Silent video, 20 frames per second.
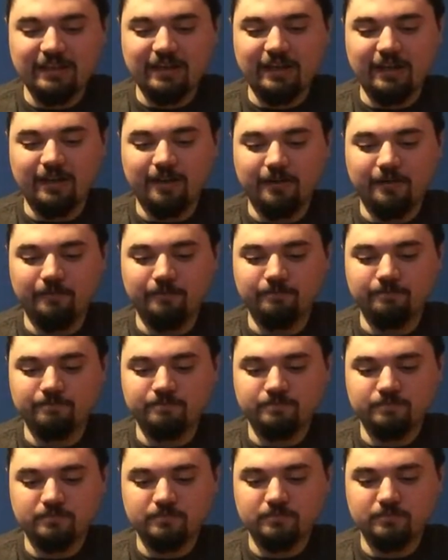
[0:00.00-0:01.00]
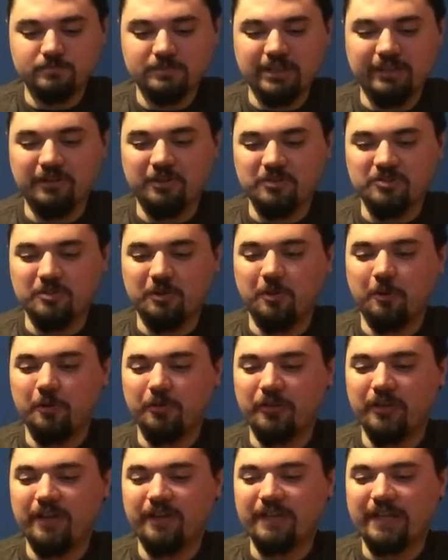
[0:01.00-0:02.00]
um, and there's the whole
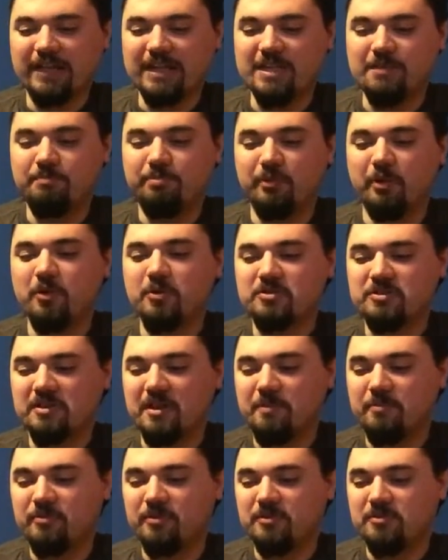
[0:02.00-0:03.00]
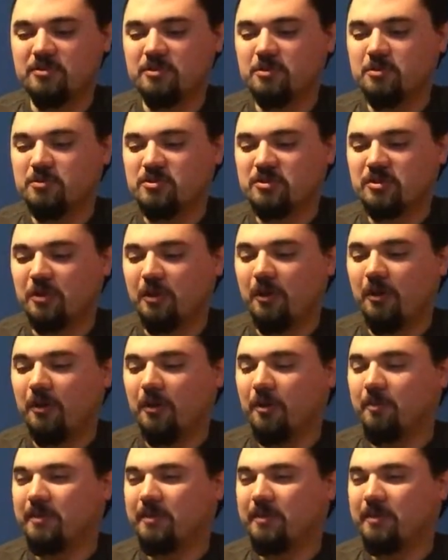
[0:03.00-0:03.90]
thing like he blows up the dude's car